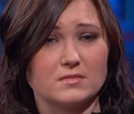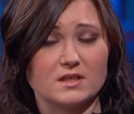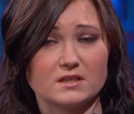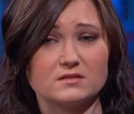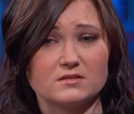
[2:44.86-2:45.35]
I
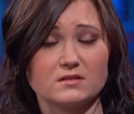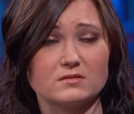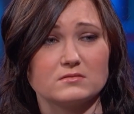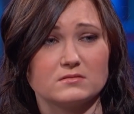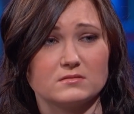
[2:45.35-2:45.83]
guess
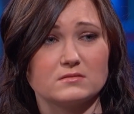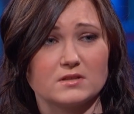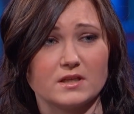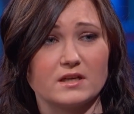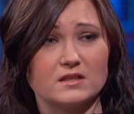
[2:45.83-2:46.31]
so,
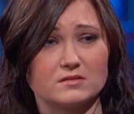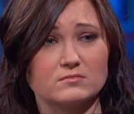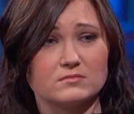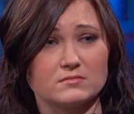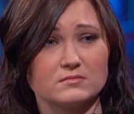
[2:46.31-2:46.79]
yeah.
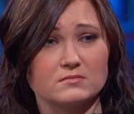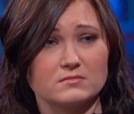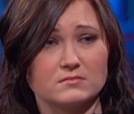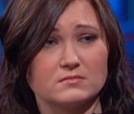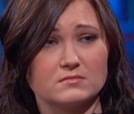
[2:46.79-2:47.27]

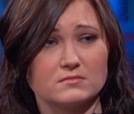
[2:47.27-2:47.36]
Mm-hmm.